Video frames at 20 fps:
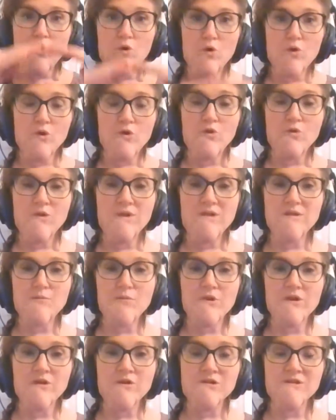You need to
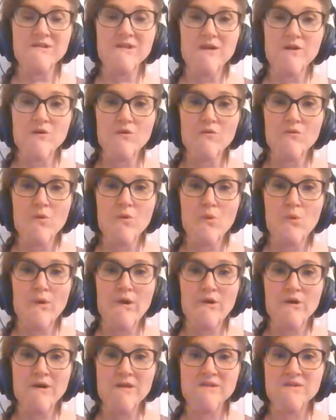bring your center of
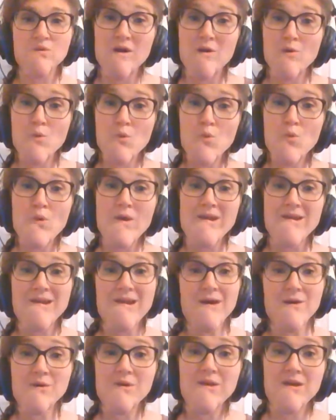awareness way
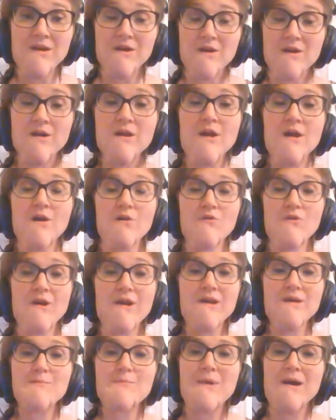down here, right?
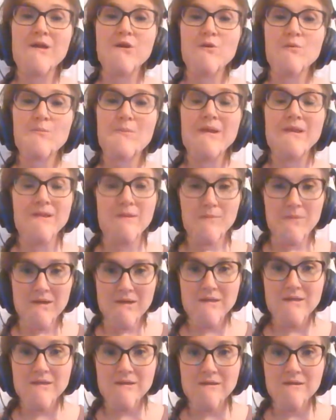By your belly
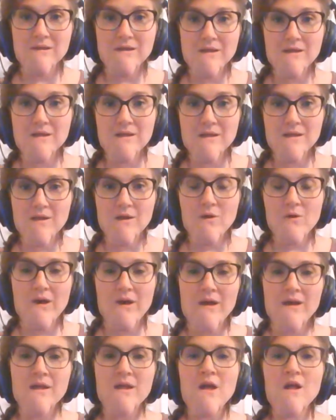button.
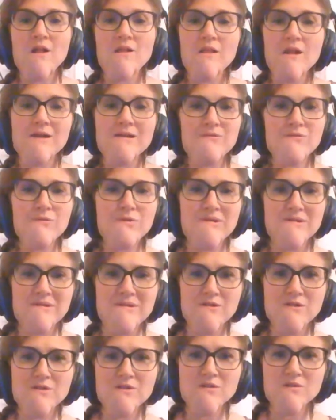Okay, a lot of voice
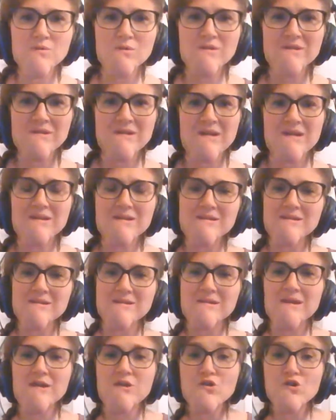teachers will say this is
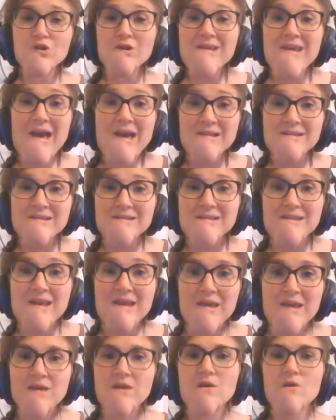like your gas
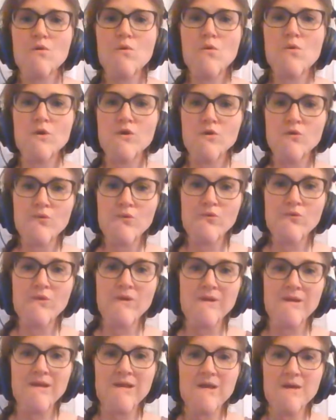tank, or you're
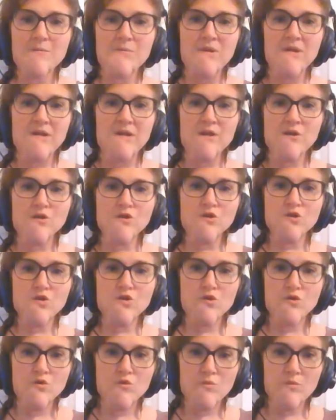filling up an inner
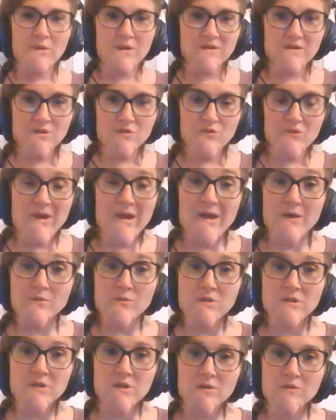tube that's
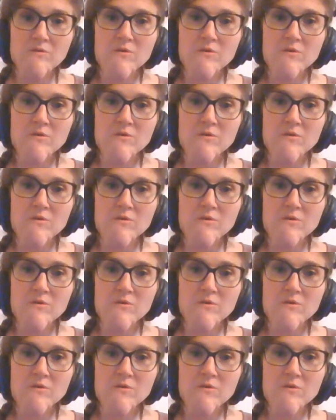around you.